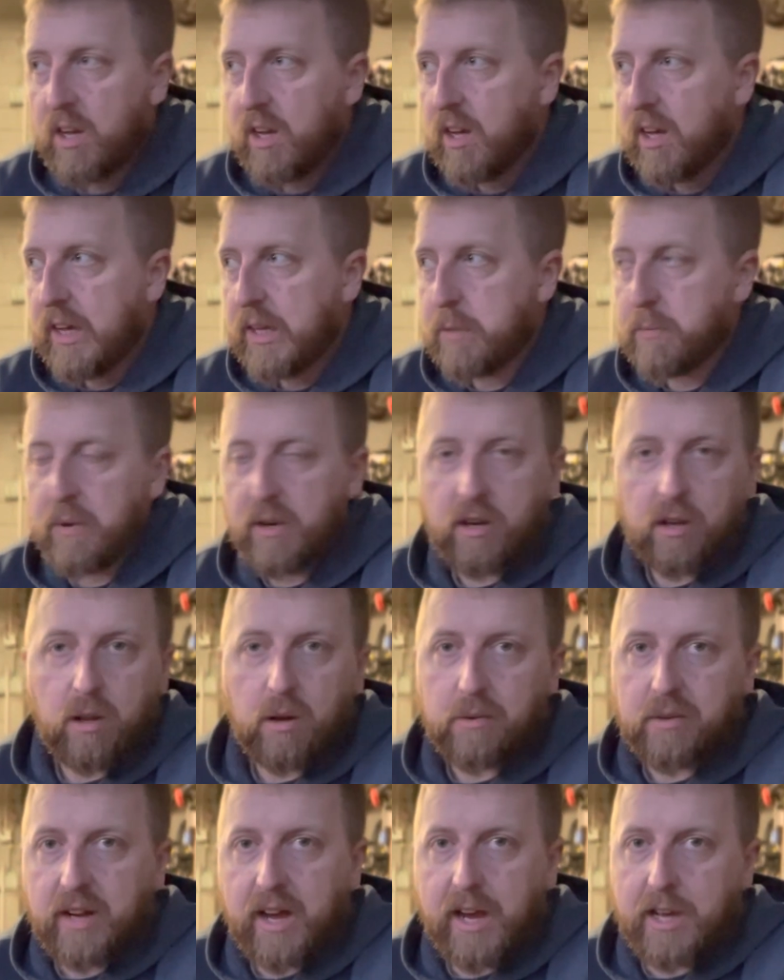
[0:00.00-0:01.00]
it's been a
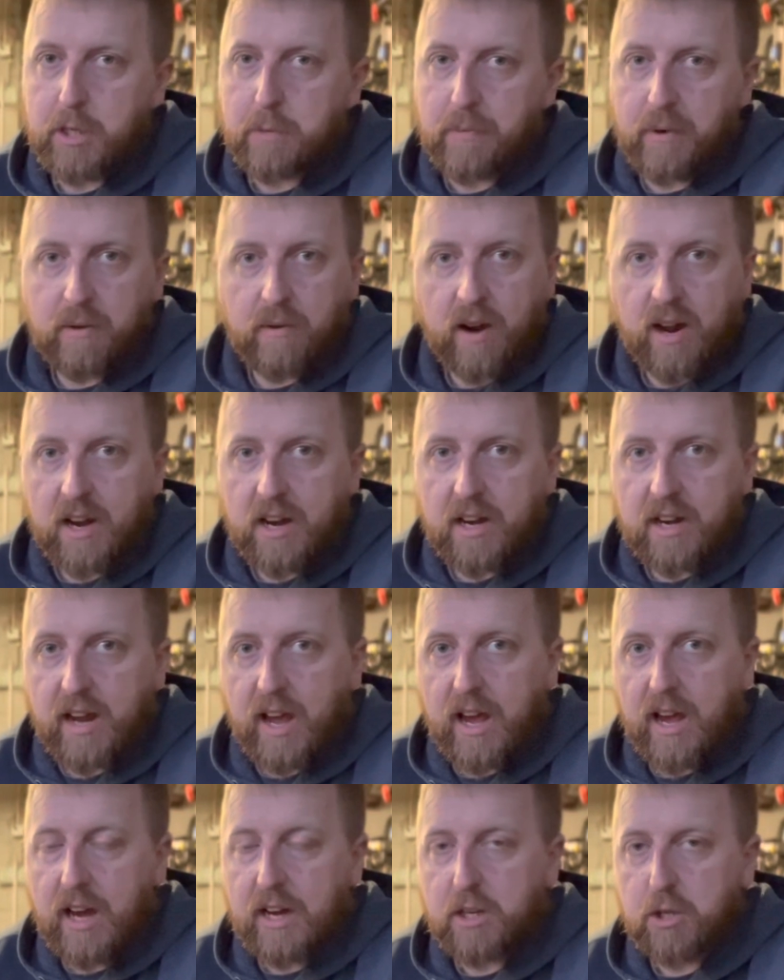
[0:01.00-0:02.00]
long day, it's been a rainy
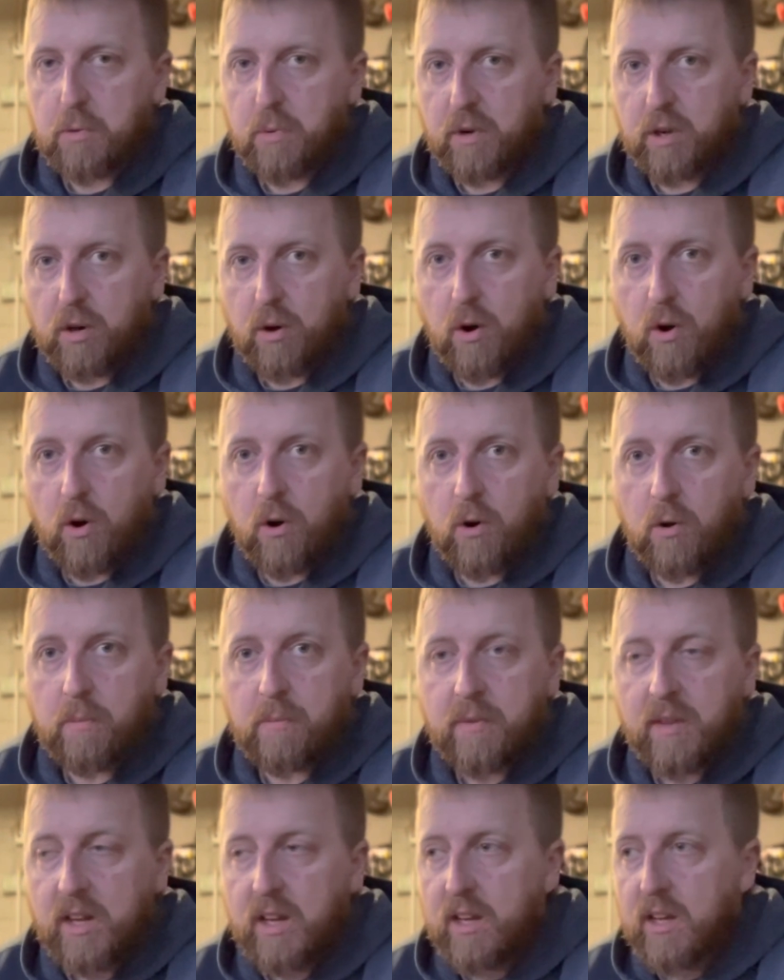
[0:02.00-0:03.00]
day, I just want to go
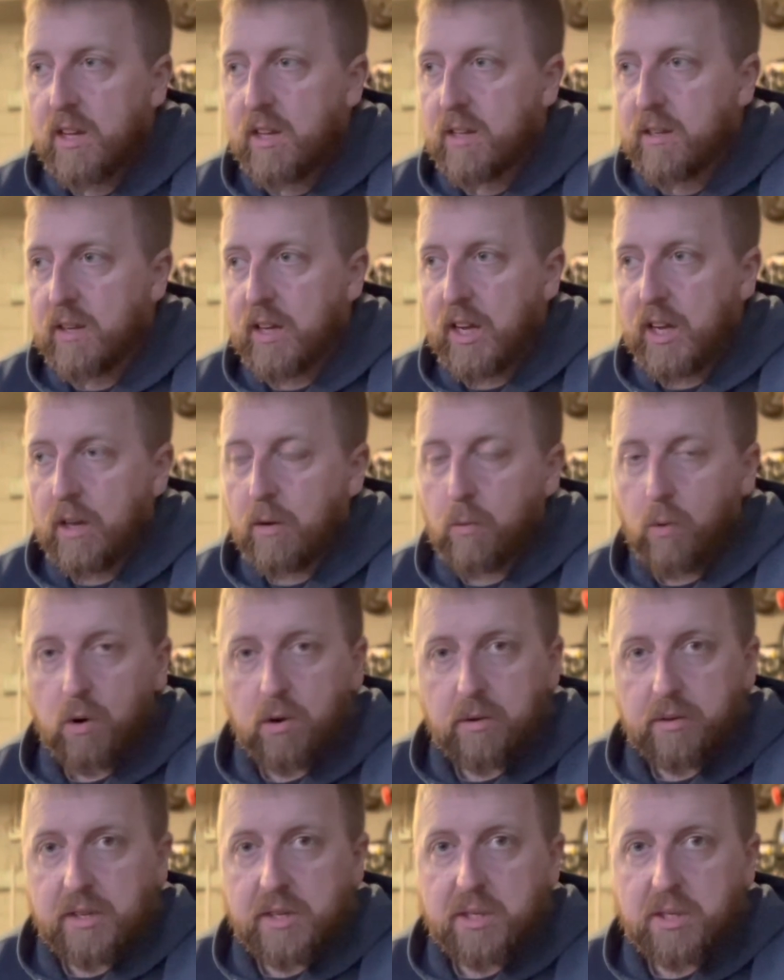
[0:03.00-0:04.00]
home and work
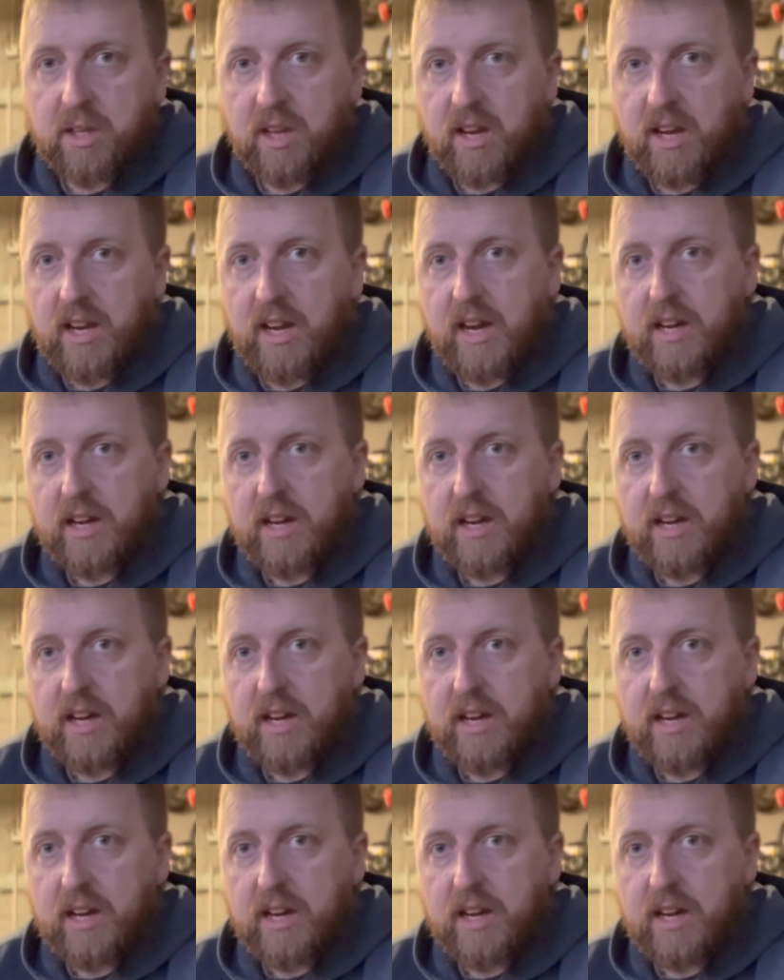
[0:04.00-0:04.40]
on this thing.